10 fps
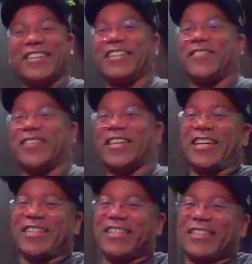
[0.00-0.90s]
Tell me how
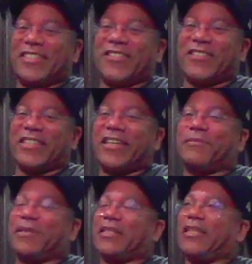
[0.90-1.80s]
that is. I turned it down
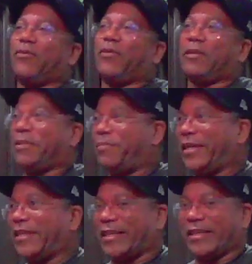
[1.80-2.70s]
because I didn't want to be
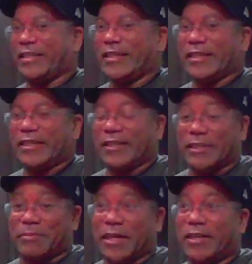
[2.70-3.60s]
peaking. Is
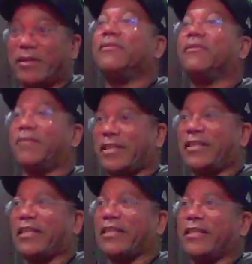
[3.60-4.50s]
it better? What are they
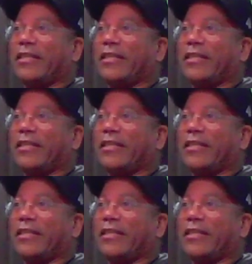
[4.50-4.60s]
saying?